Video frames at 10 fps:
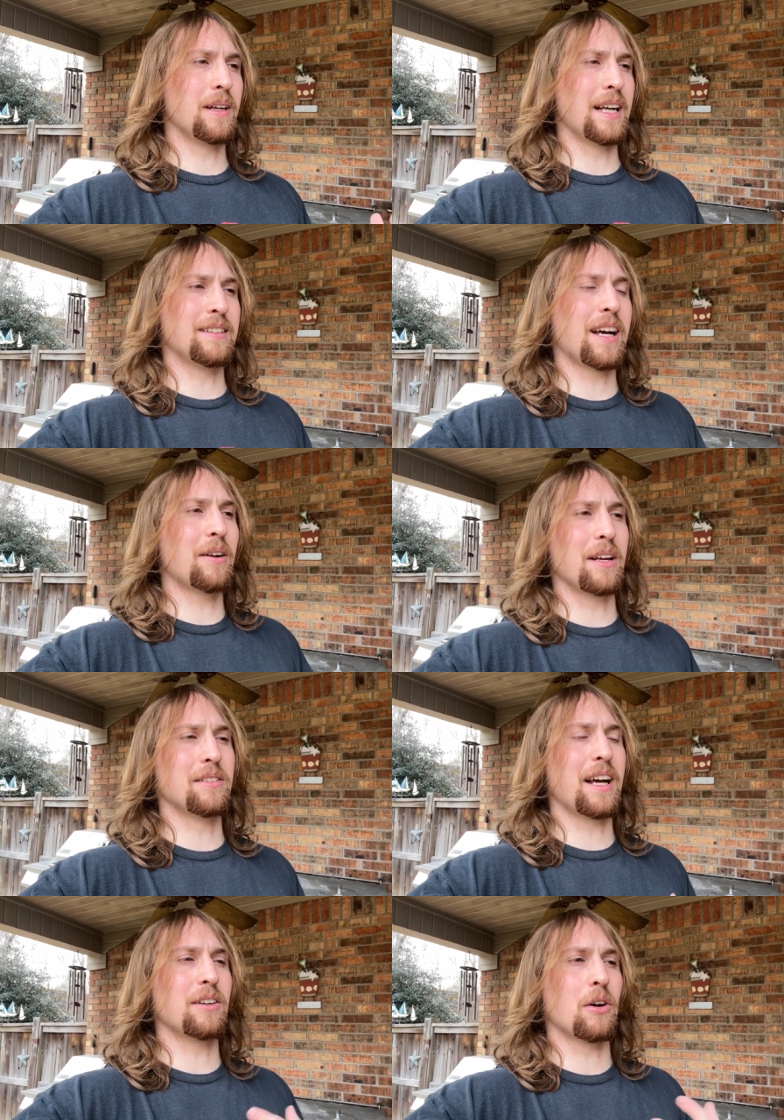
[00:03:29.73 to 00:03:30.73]
it's not it's
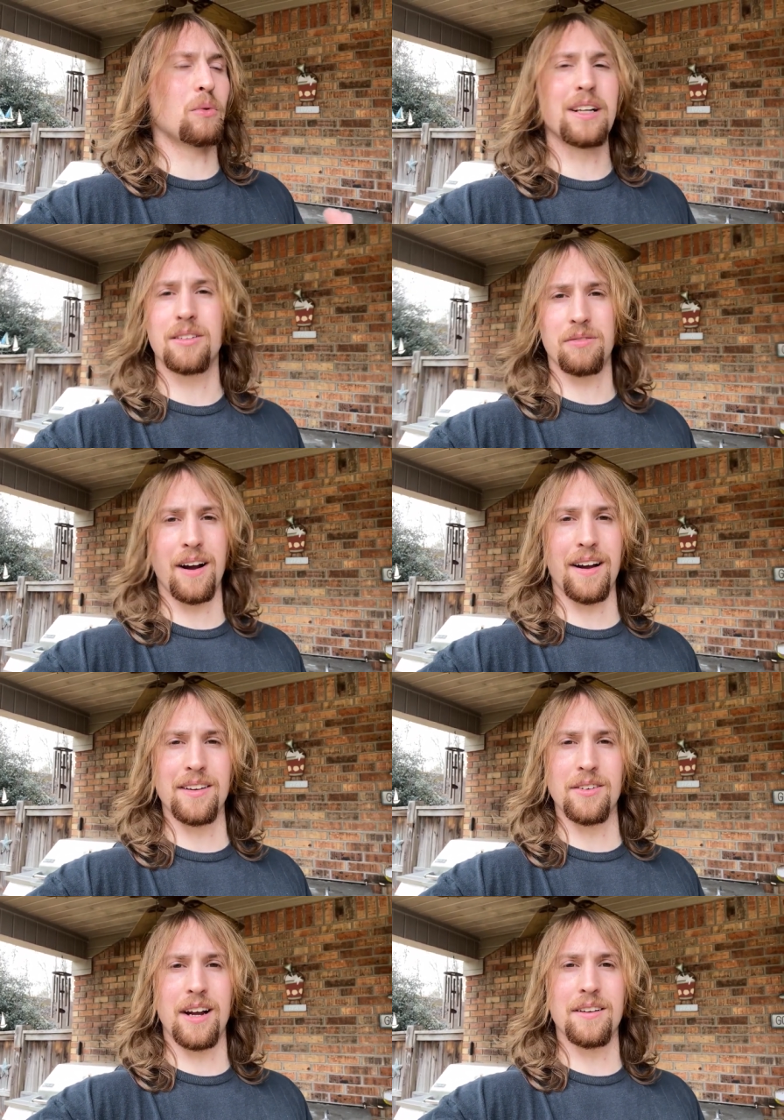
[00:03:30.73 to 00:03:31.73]
not going to rectify it
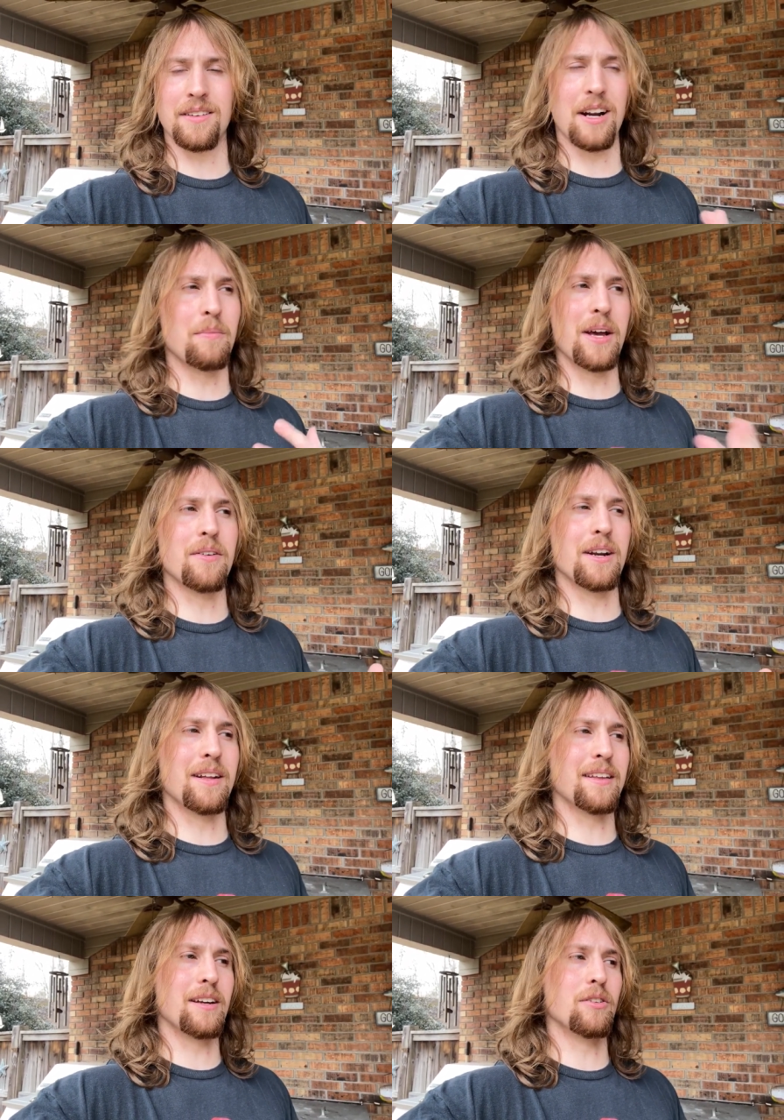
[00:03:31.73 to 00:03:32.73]
you're not you're not better in
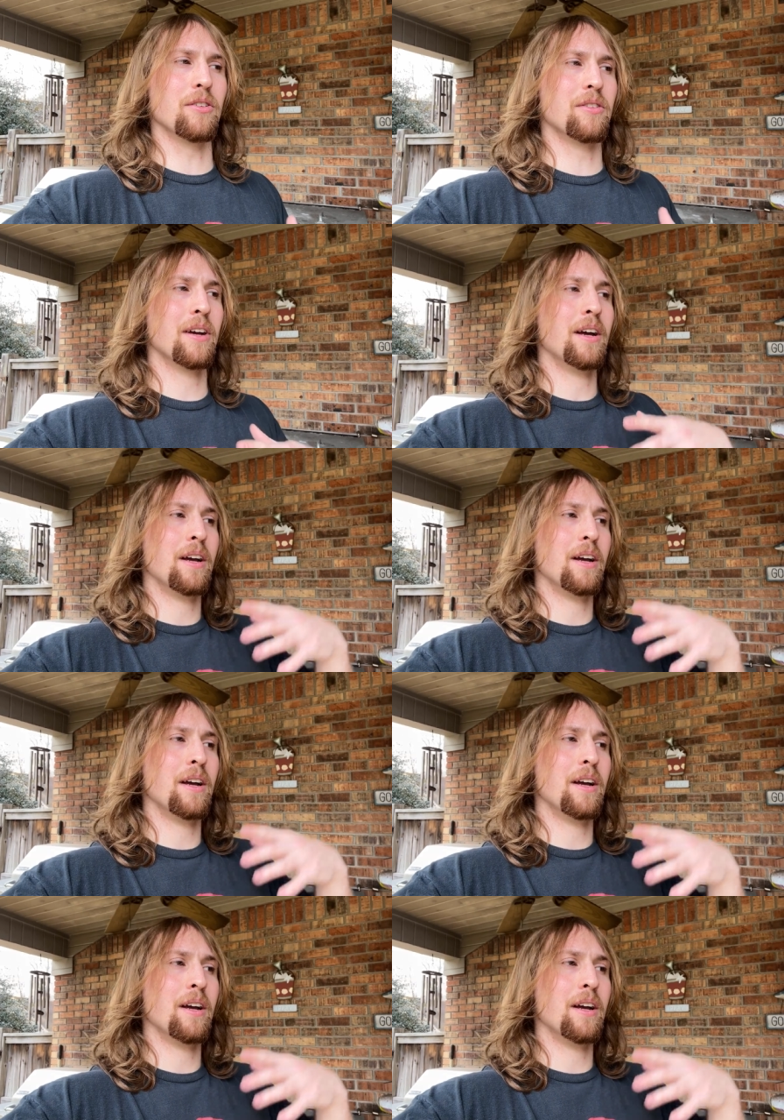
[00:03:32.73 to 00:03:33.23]
anything you're just